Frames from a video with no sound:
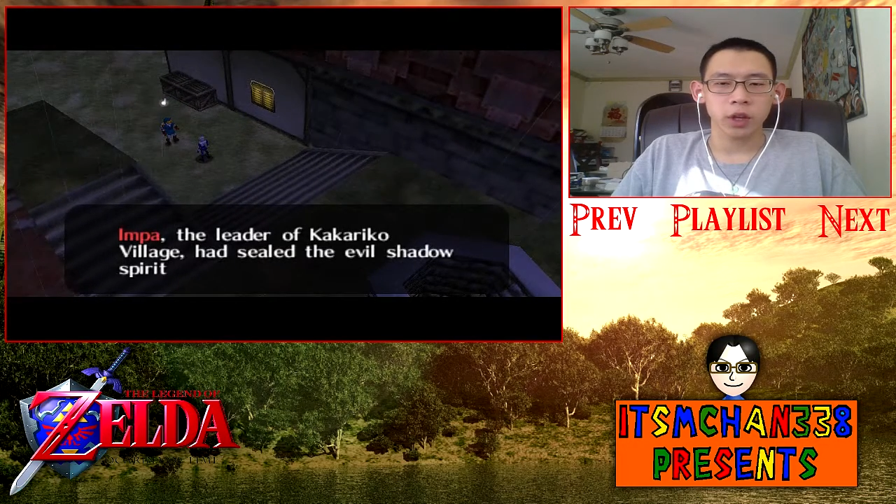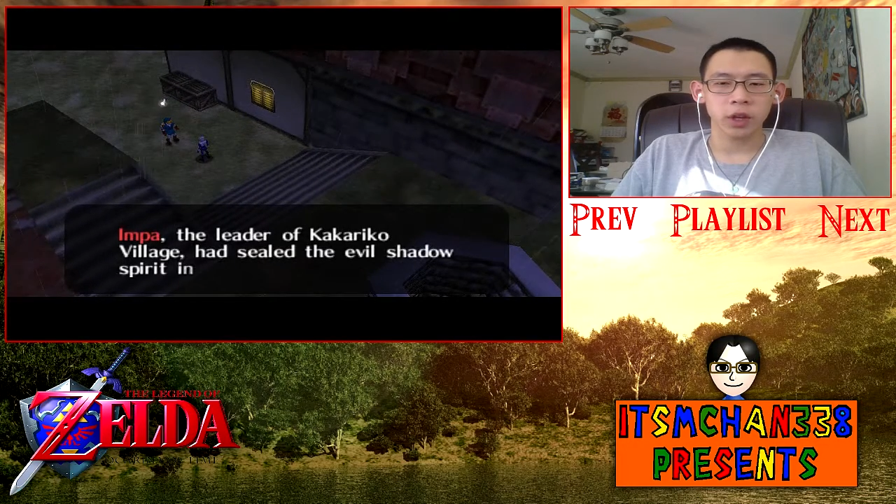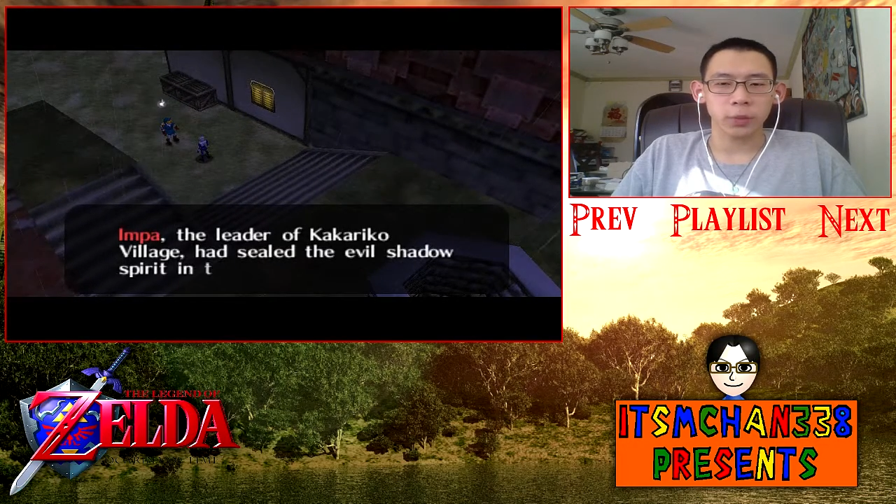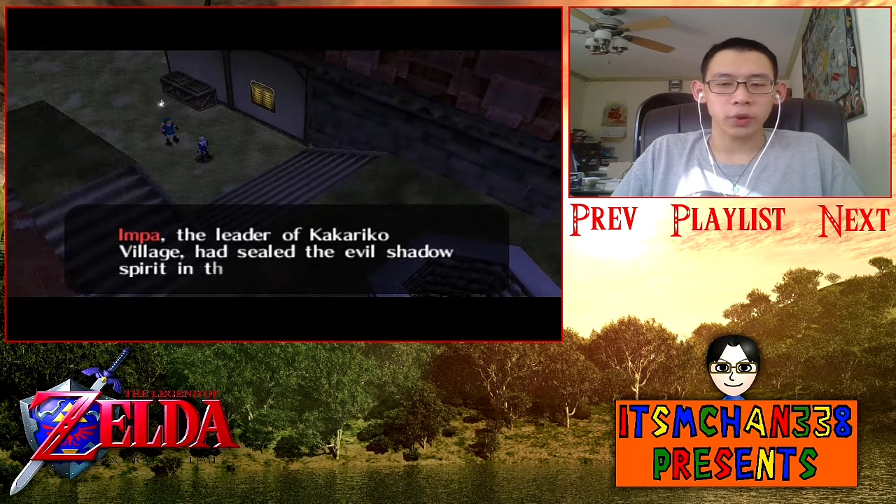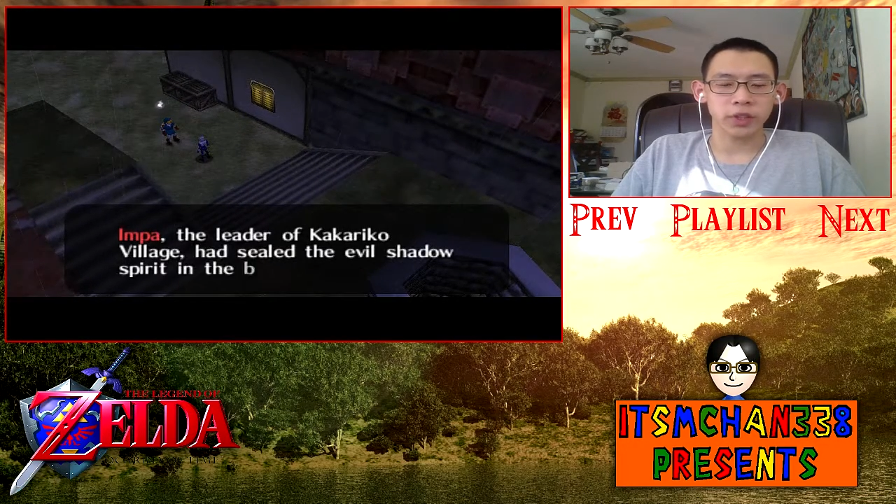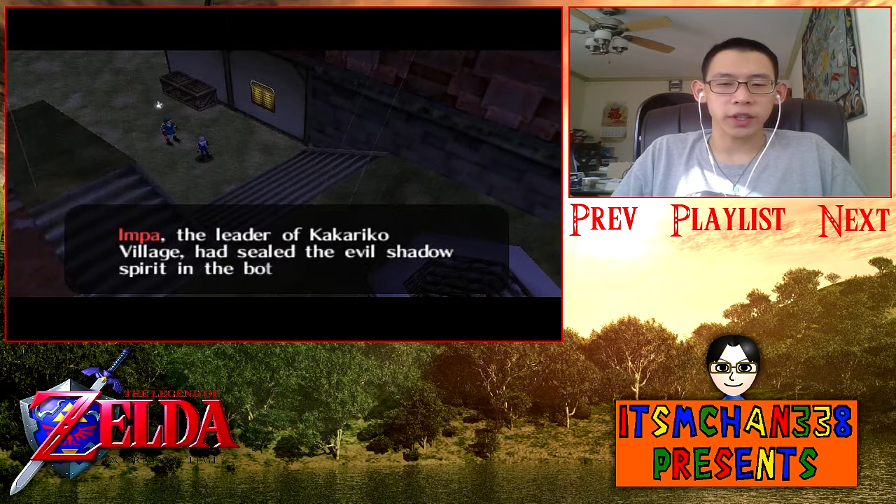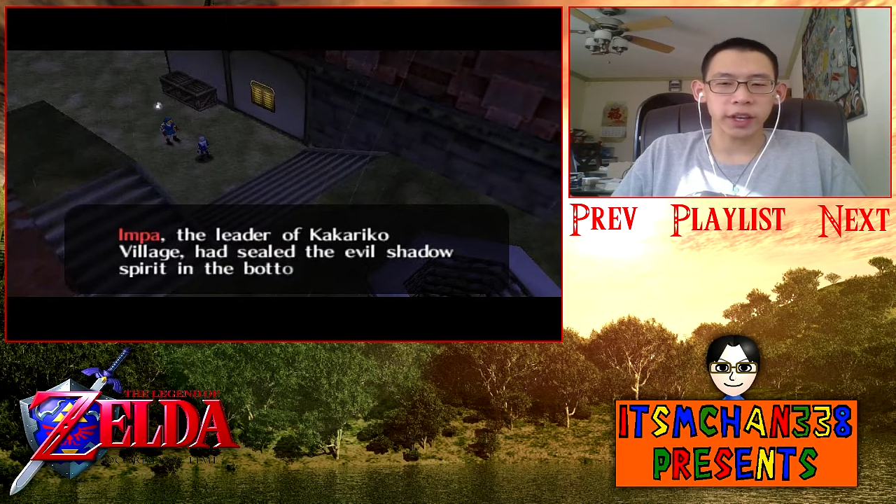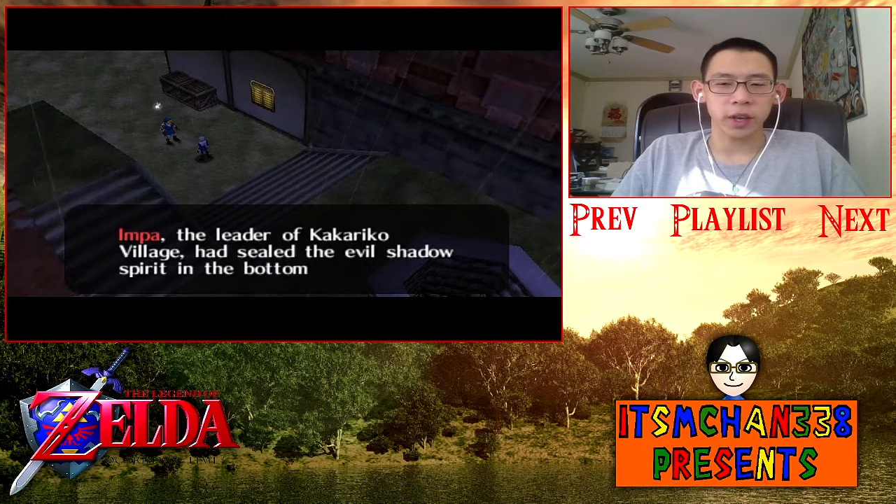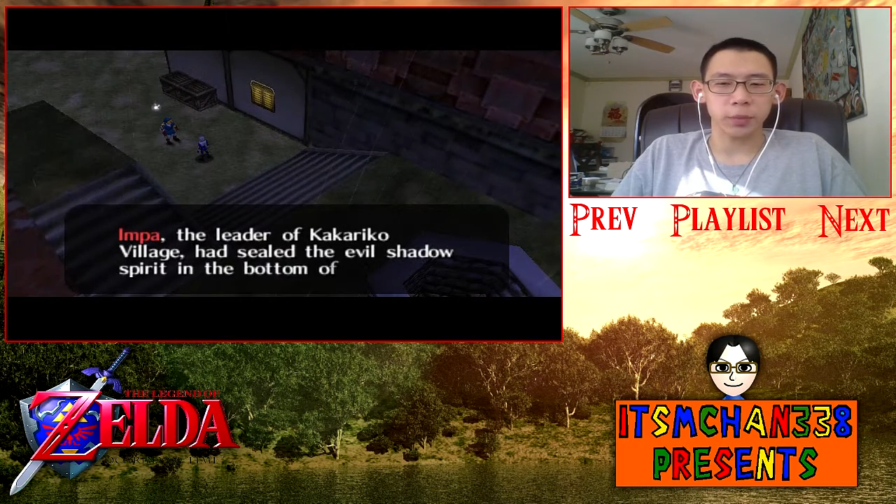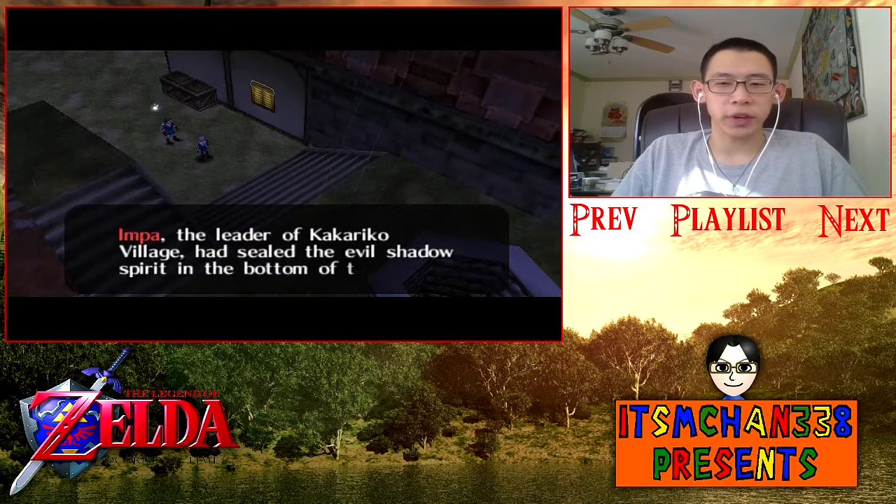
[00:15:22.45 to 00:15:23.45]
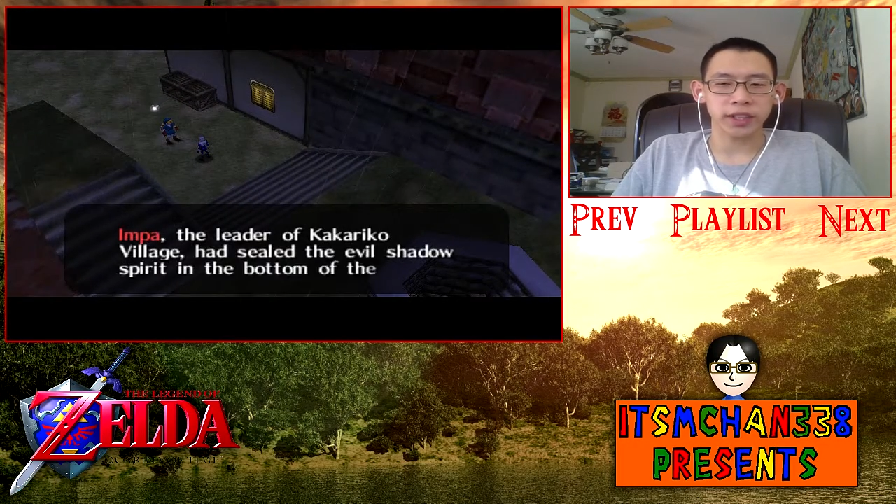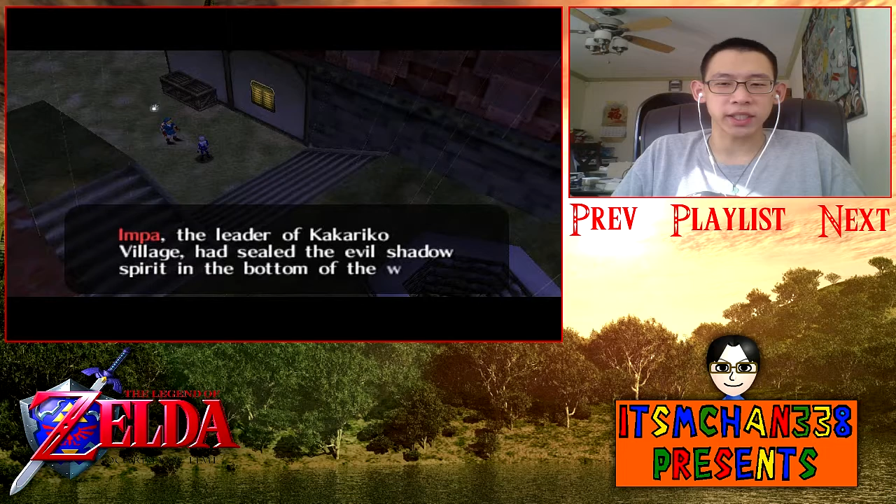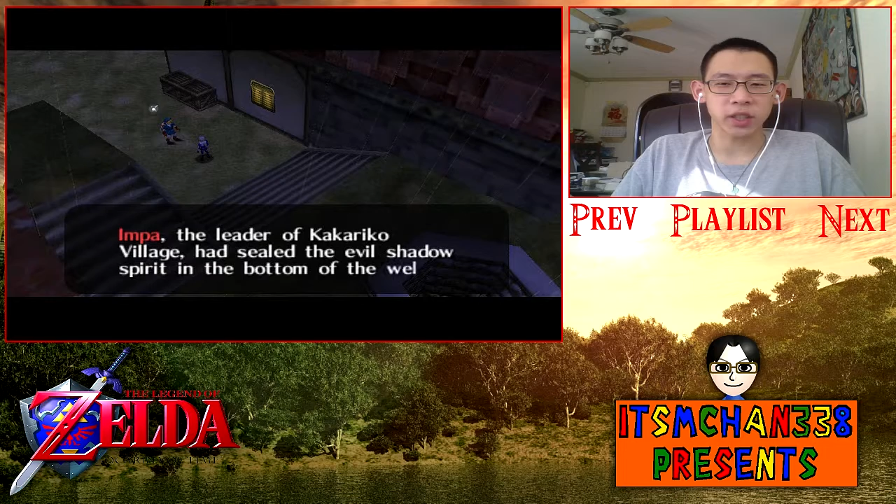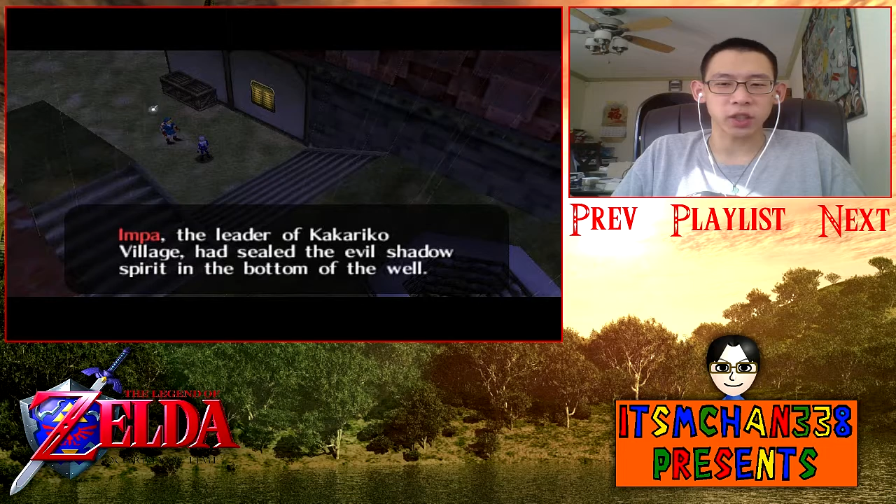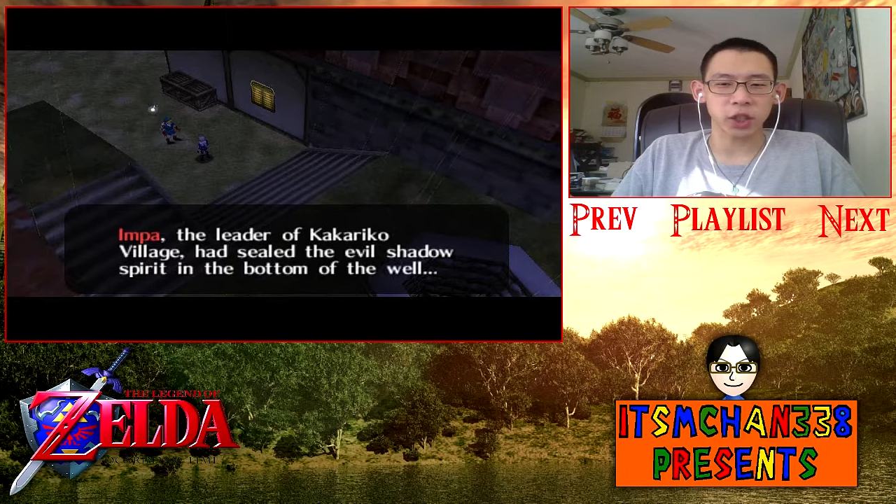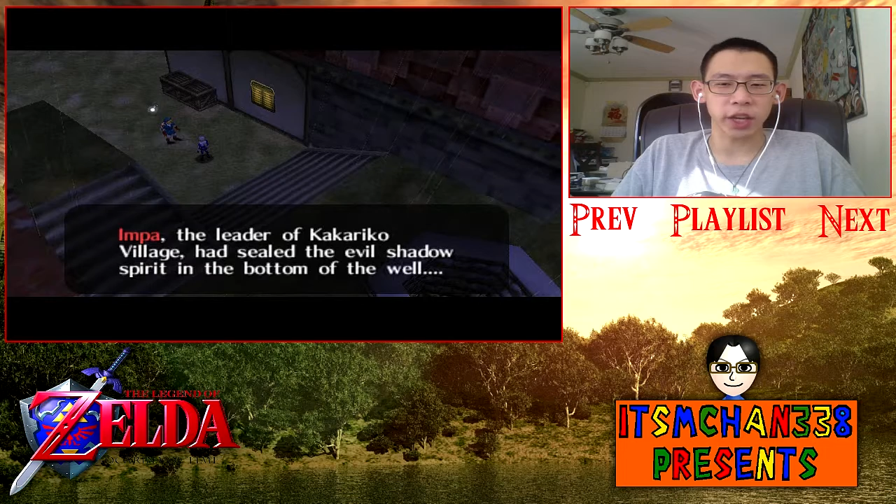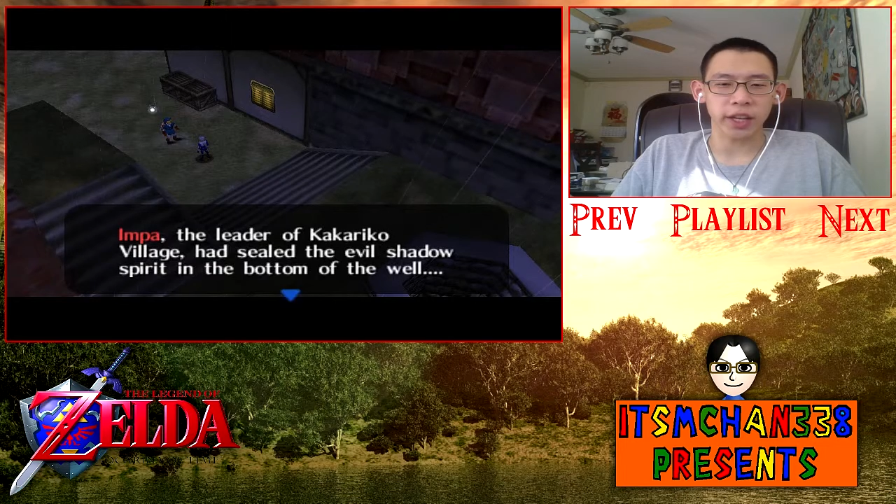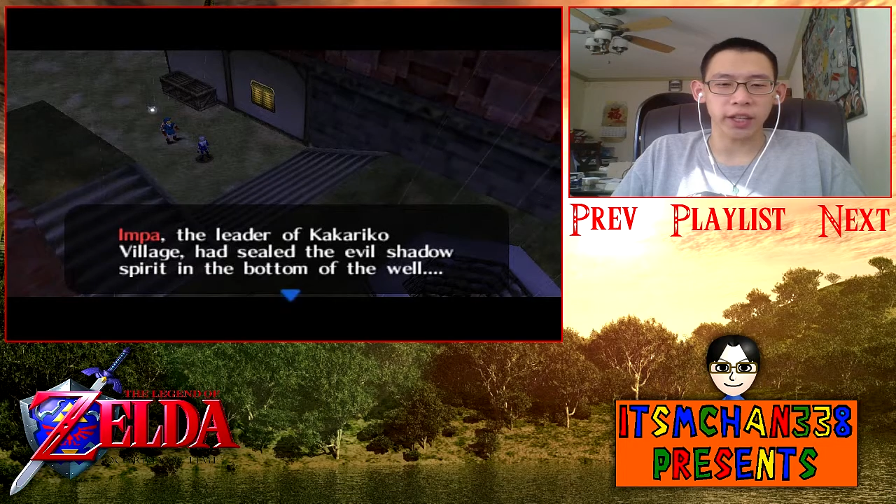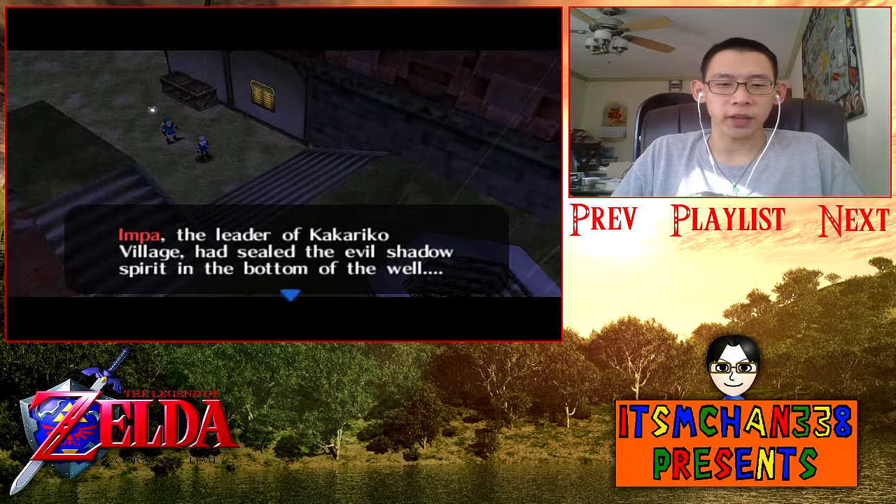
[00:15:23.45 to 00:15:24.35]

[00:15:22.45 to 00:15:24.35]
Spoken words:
Impa had sealed the